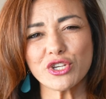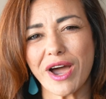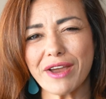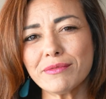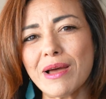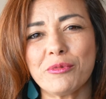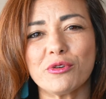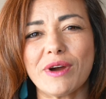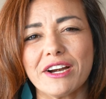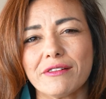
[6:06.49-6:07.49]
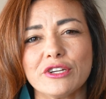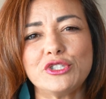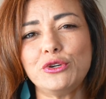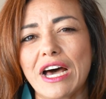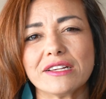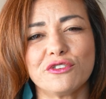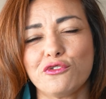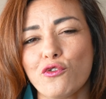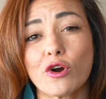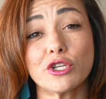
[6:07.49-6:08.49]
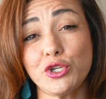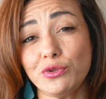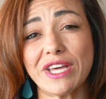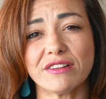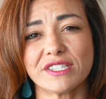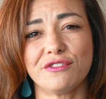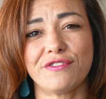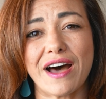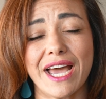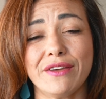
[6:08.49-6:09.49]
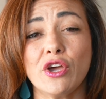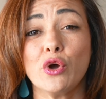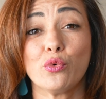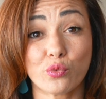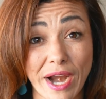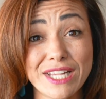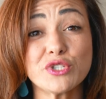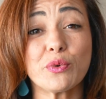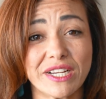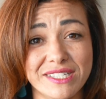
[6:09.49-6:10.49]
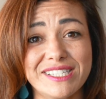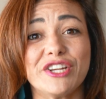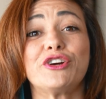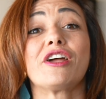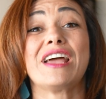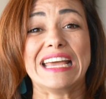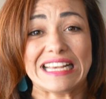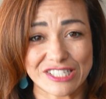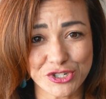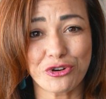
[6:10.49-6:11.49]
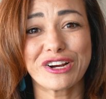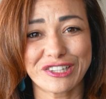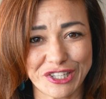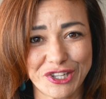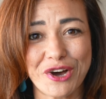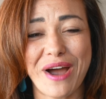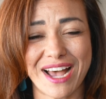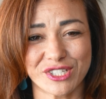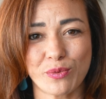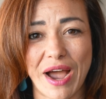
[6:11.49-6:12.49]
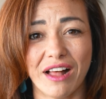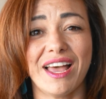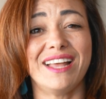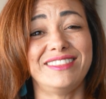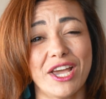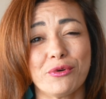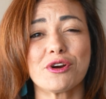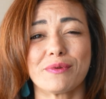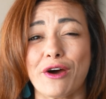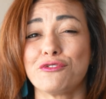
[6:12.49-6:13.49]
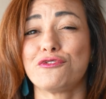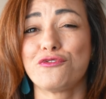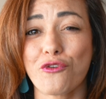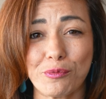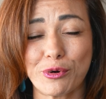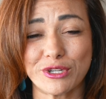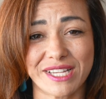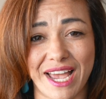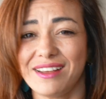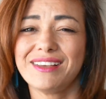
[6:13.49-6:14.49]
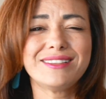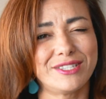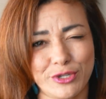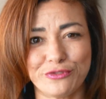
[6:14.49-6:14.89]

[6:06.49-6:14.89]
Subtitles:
I remember right around 2004, 2005, rates were considered historically low as well, and they were around 4% to